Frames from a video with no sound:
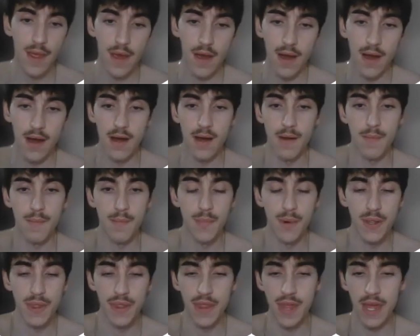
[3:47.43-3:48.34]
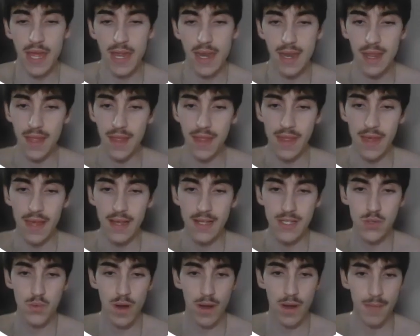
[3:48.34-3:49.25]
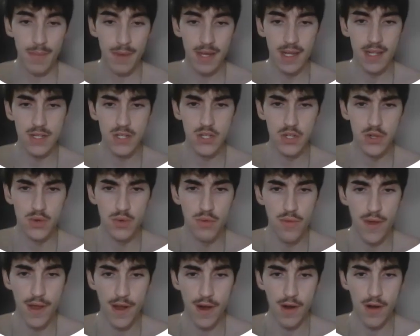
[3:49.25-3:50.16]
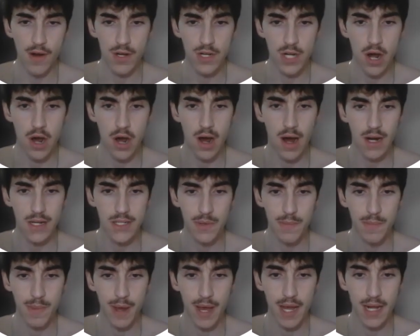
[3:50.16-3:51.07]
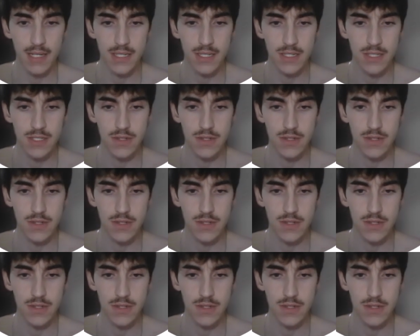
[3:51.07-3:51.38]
But then they swap into their Toxapex.